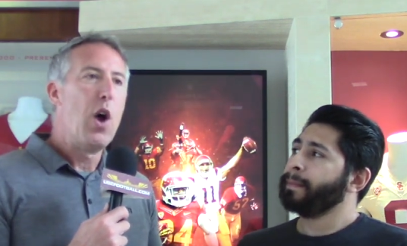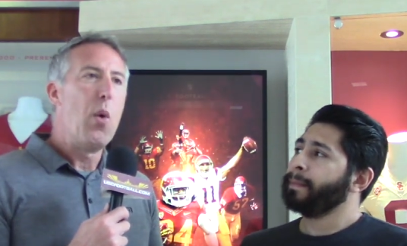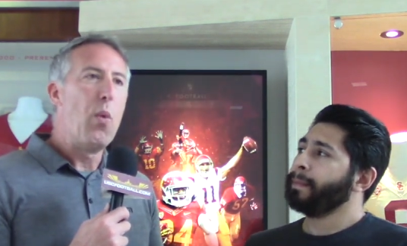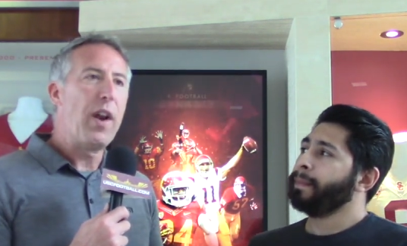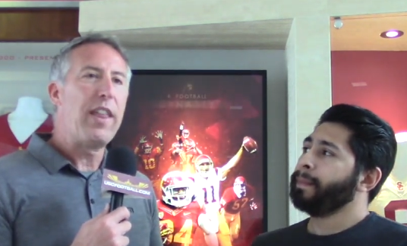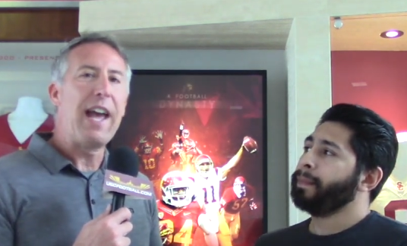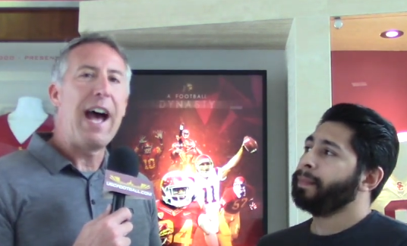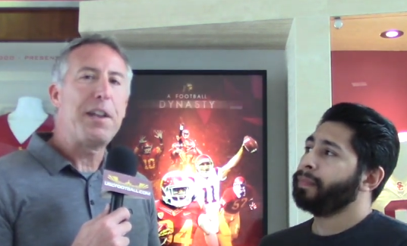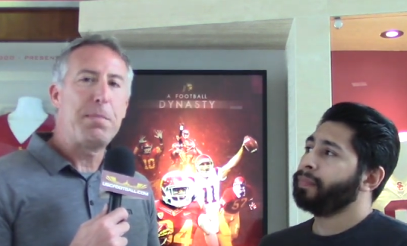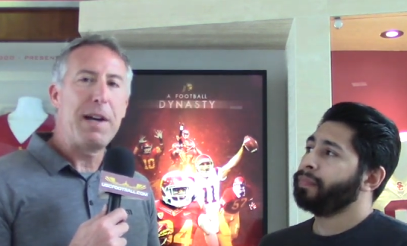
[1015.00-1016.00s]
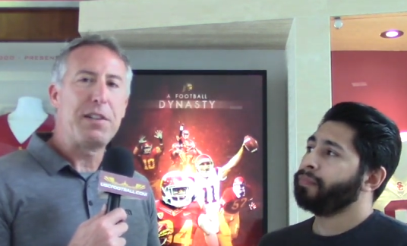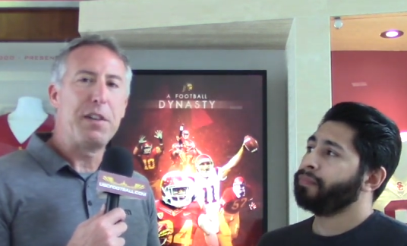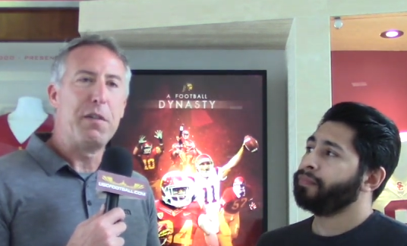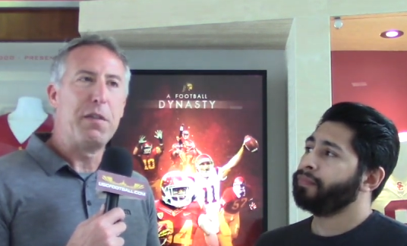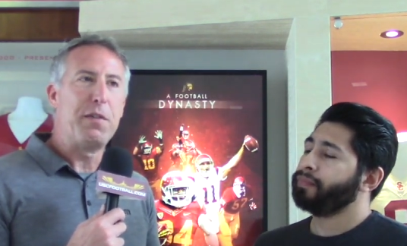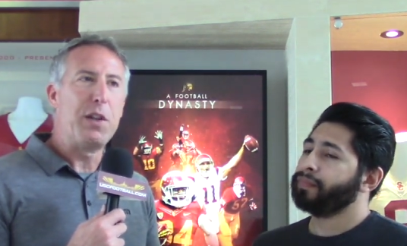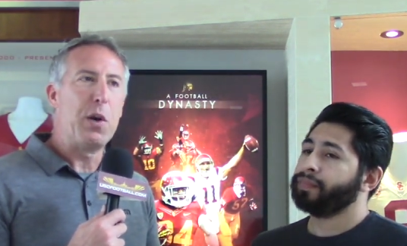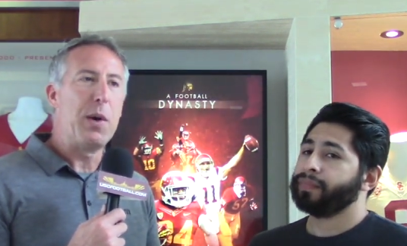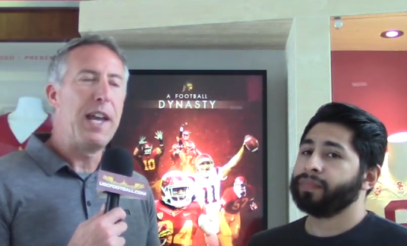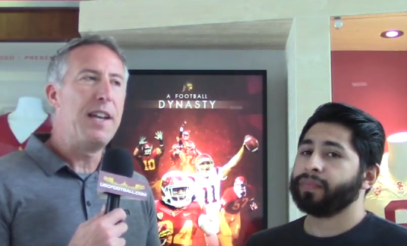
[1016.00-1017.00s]
Speaker 1: one of the aspects of, you
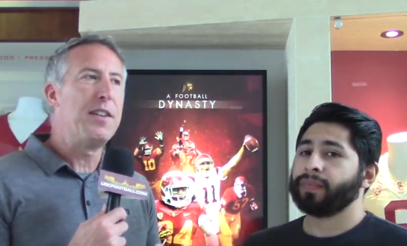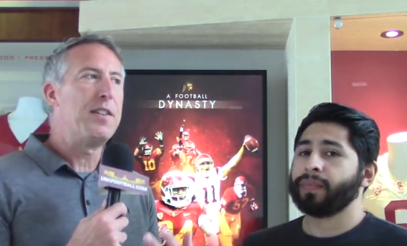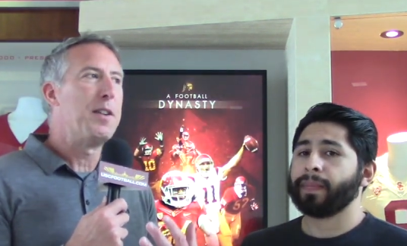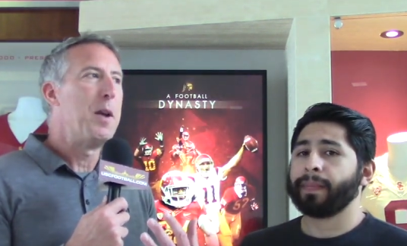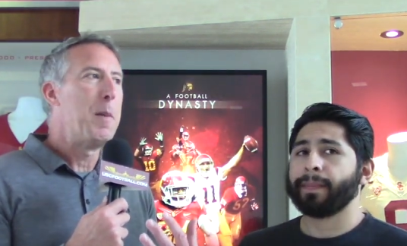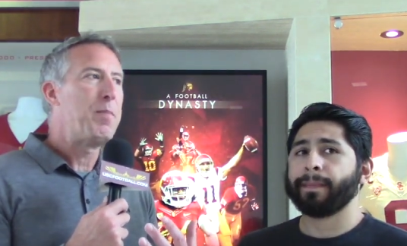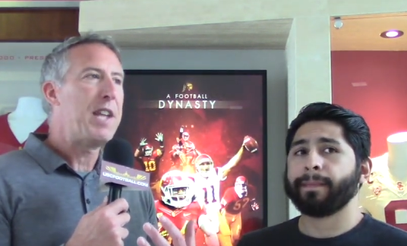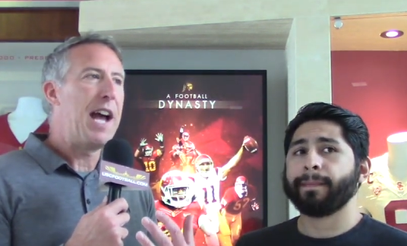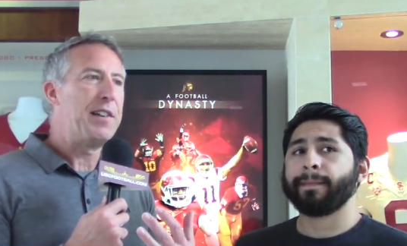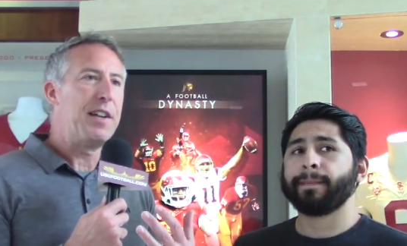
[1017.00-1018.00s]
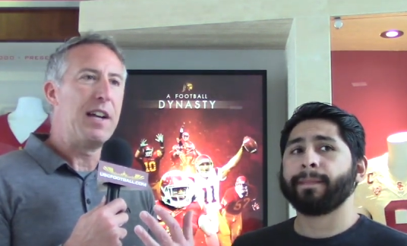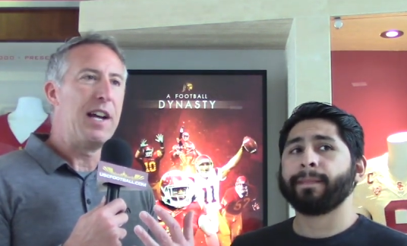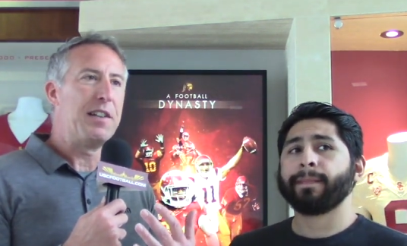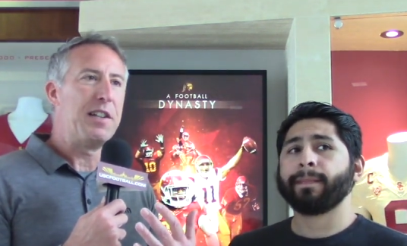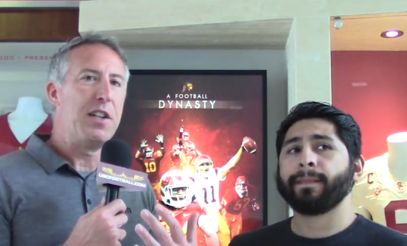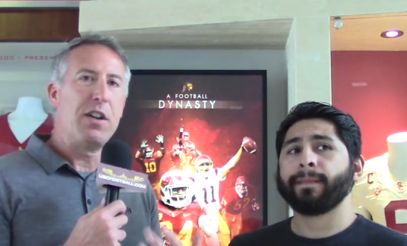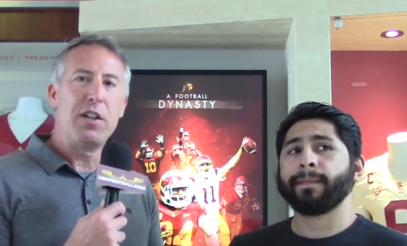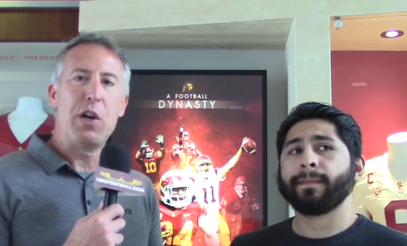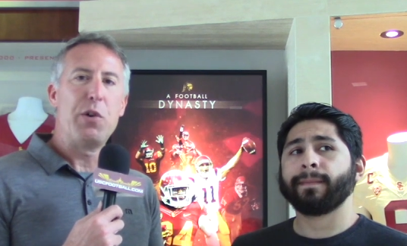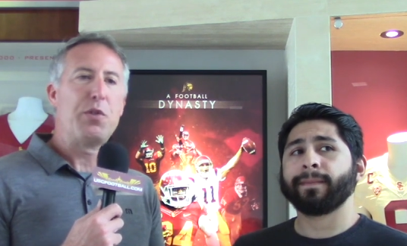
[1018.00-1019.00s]
know, his As a as a young
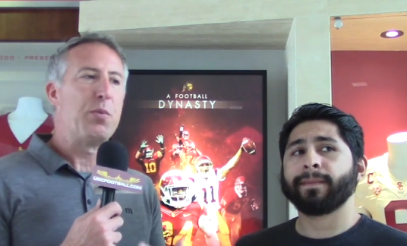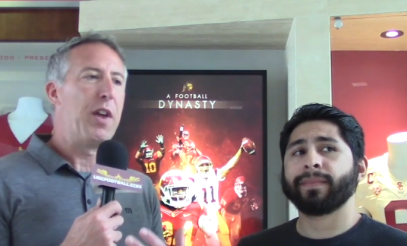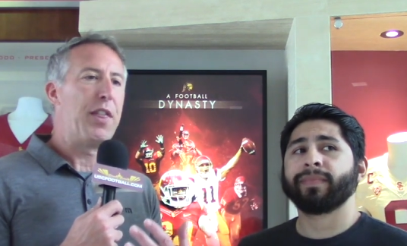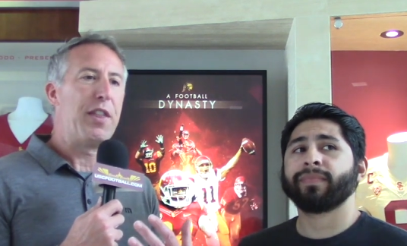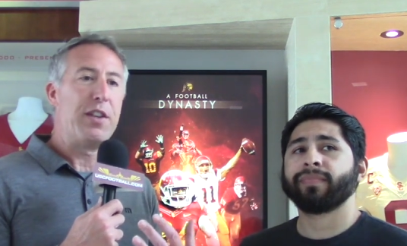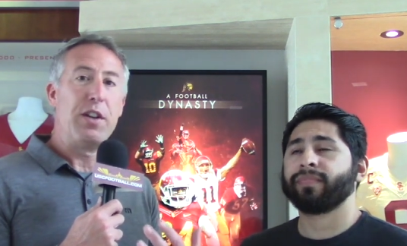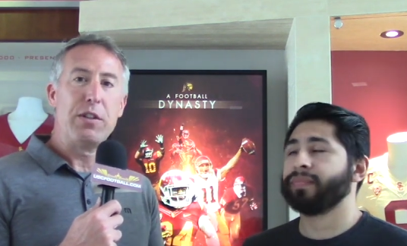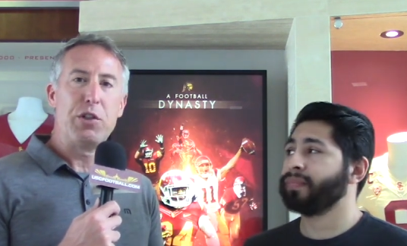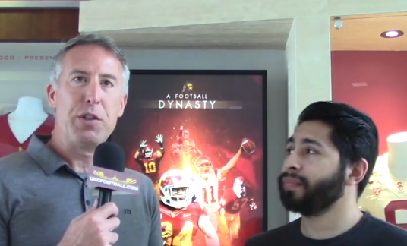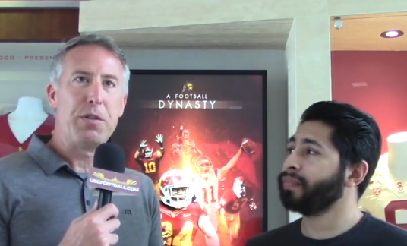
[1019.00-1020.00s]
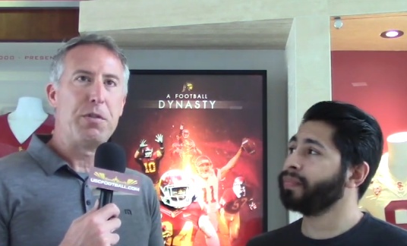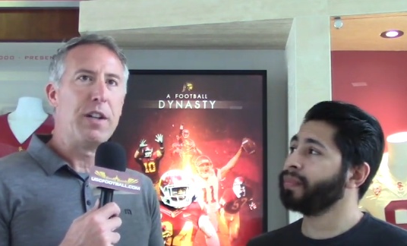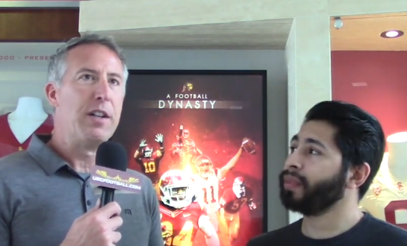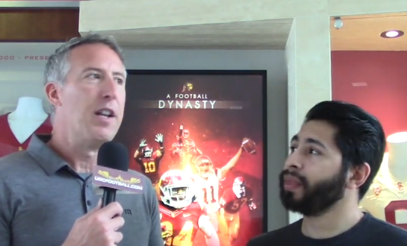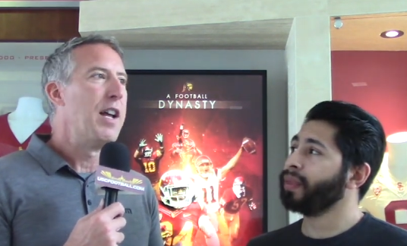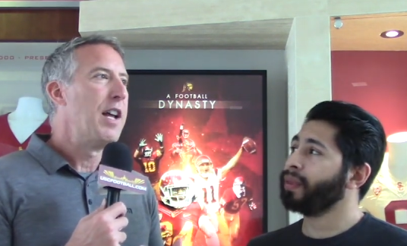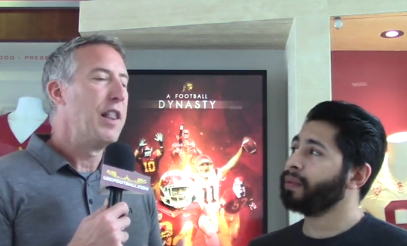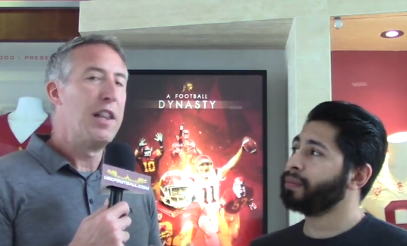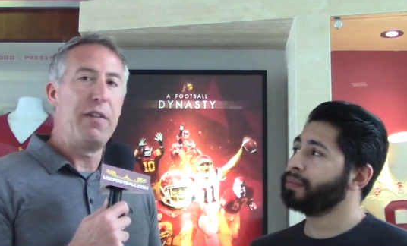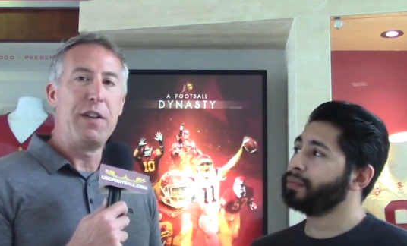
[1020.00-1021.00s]
coach with young children,
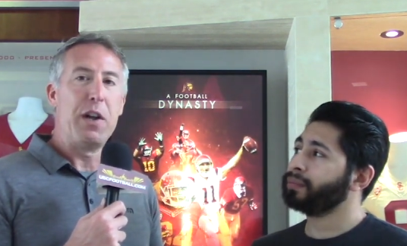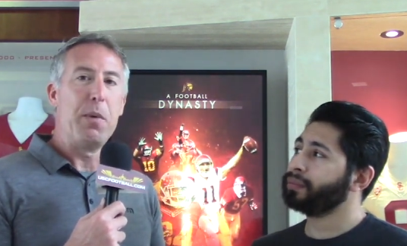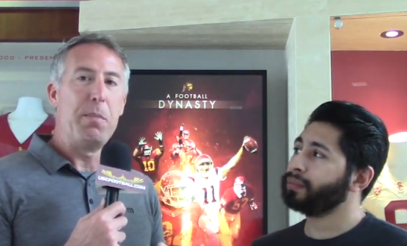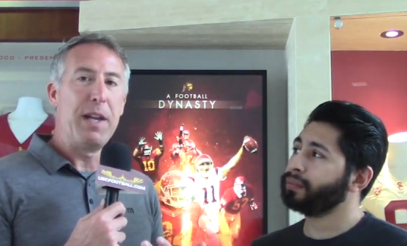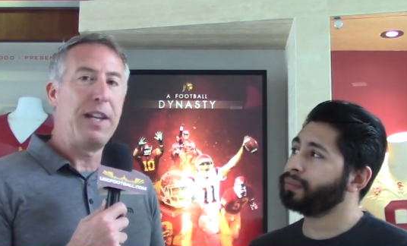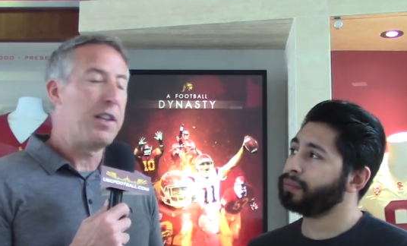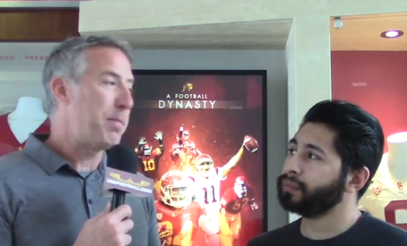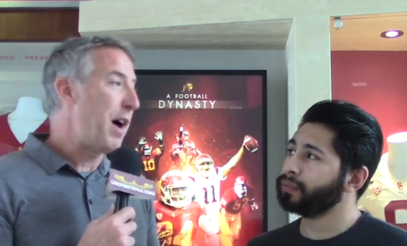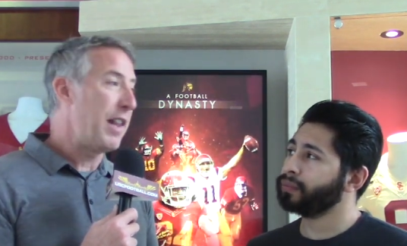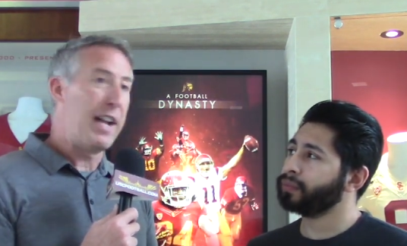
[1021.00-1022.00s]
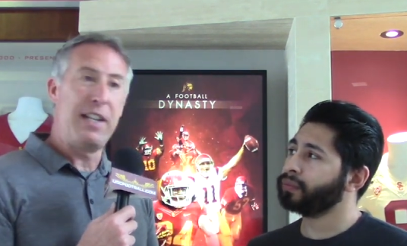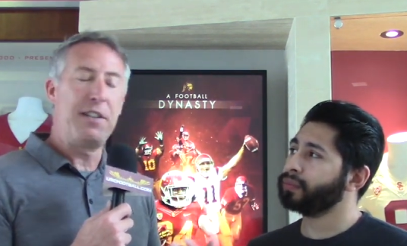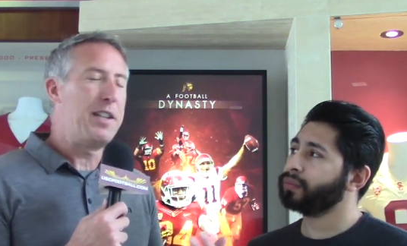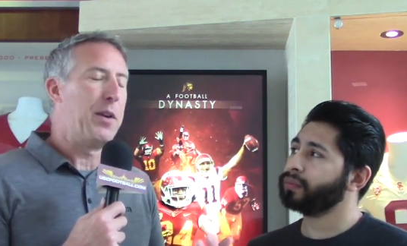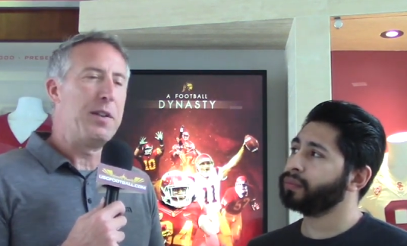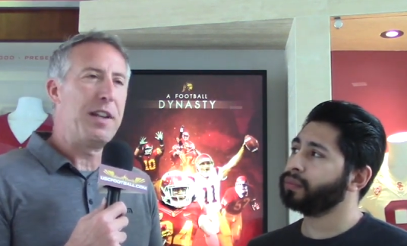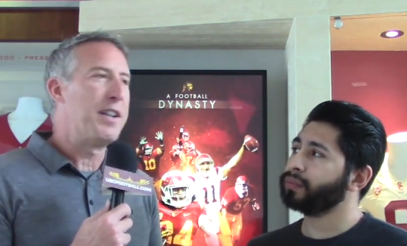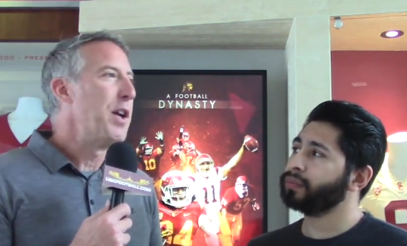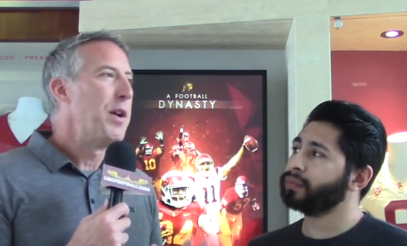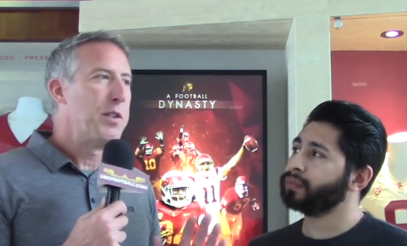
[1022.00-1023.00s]
live you know being in the spotlight, he's you know he's
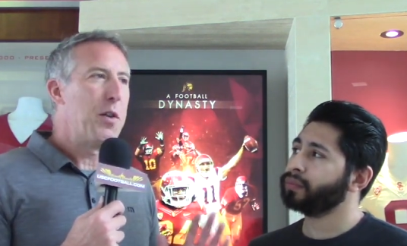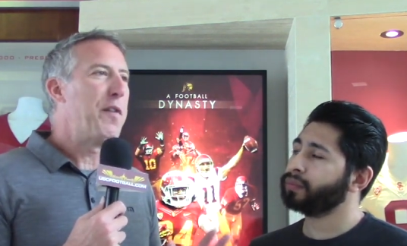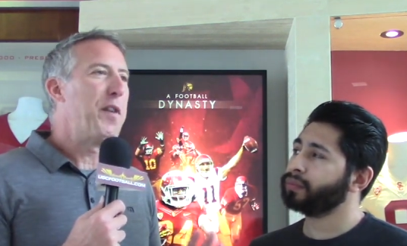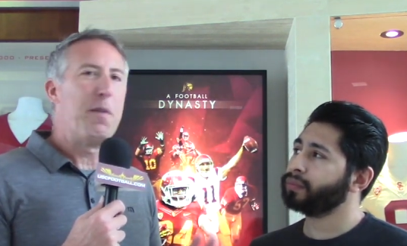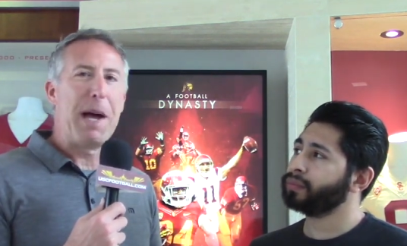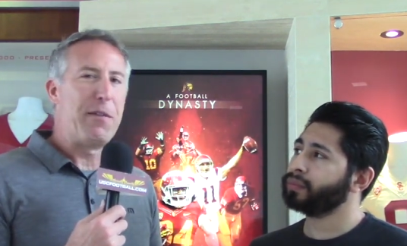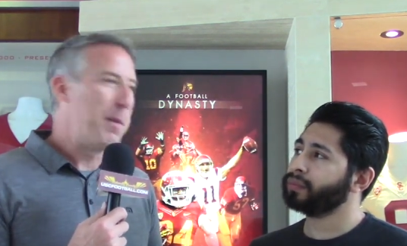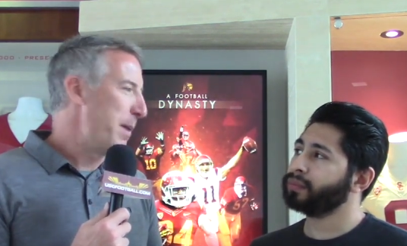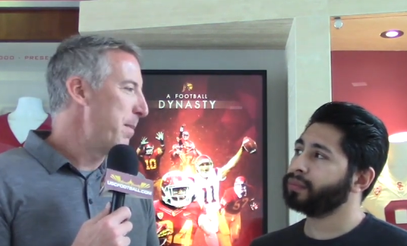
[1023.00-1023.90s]
like, don't feel bad for me. You